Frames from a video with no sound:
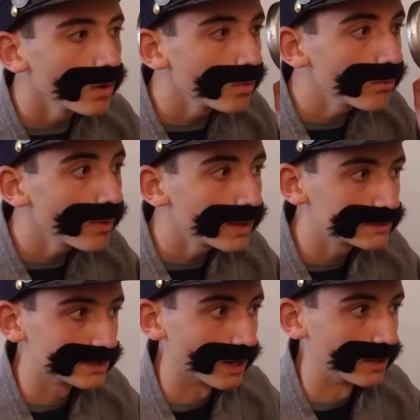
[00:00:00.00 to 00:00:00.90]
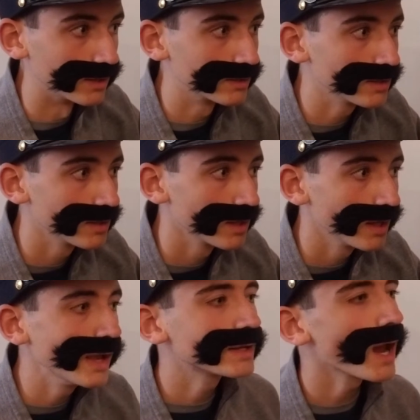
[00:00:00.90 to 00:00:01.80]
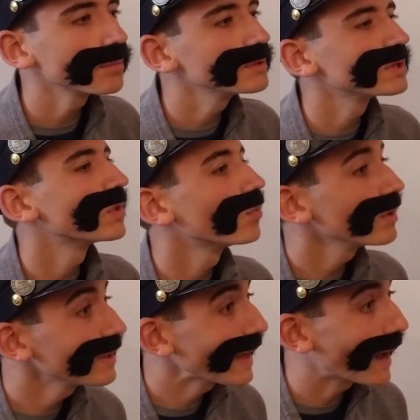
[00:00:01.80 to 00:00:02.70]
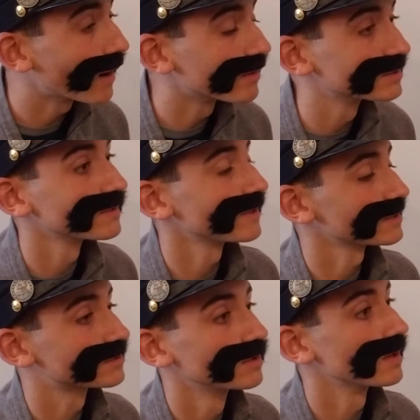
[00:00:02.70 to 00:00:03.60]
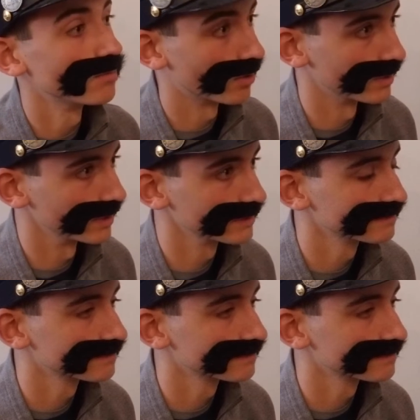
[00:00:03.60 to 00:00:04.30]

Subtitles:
Well, darling, it happened in the wee hours of yesterday morning.